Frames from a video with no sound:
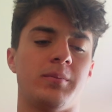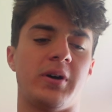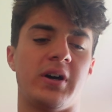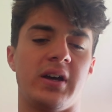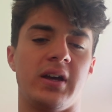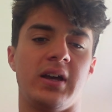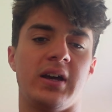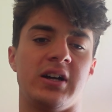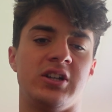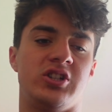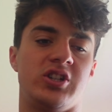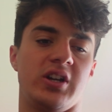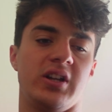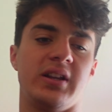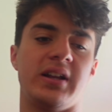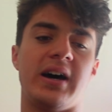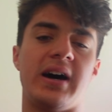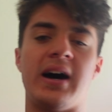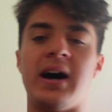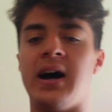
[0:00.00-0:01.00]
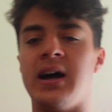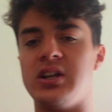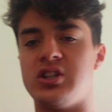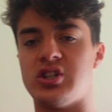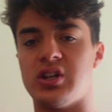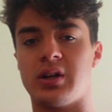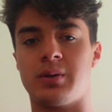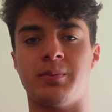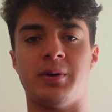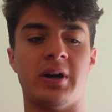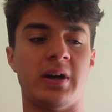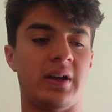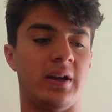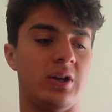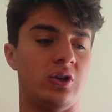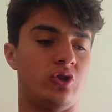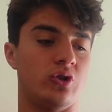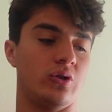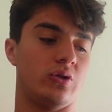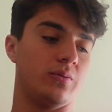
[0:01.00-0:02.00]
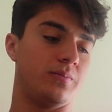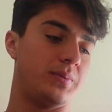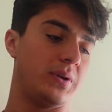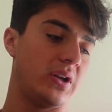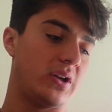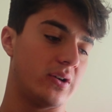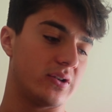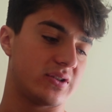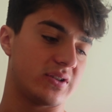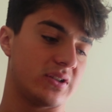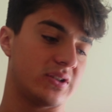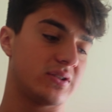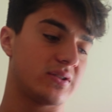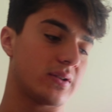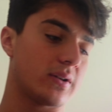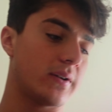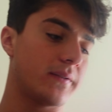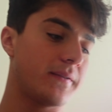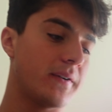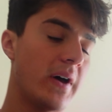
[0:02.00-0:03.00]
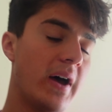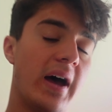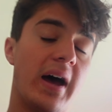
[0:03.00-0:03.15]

my agenda, I check my YouTube videos and stuff,